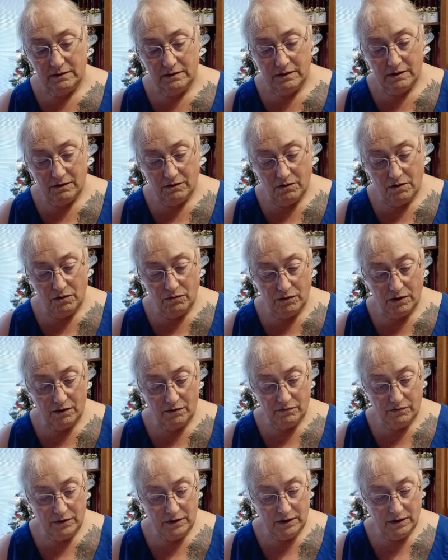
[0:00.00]
Now, hold
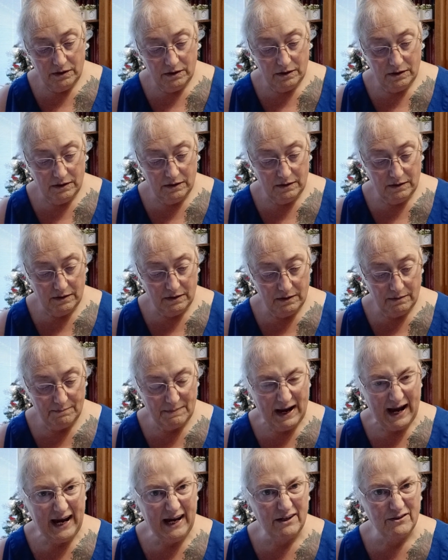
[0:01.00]
on.
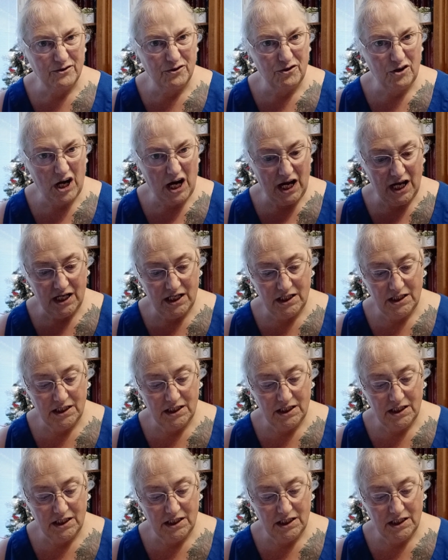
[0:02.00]
My hands are dry.